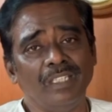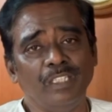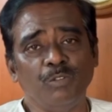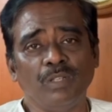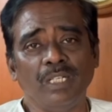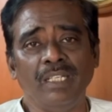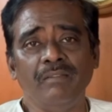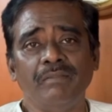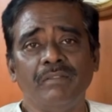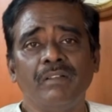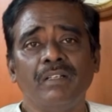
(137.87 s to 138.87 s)
You can
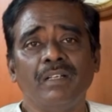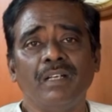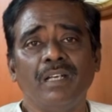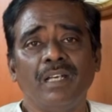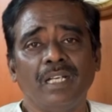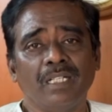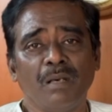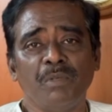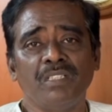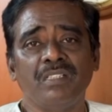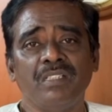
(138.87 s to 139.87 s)
leave a
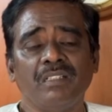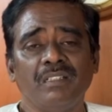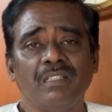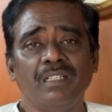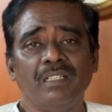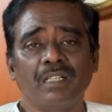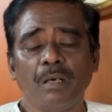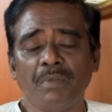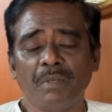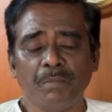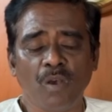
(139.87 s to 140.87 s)
comment in the
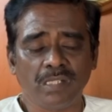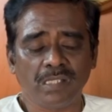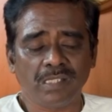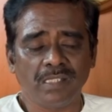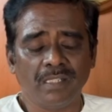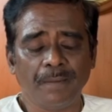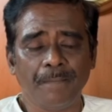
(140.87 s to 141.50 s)
comment box.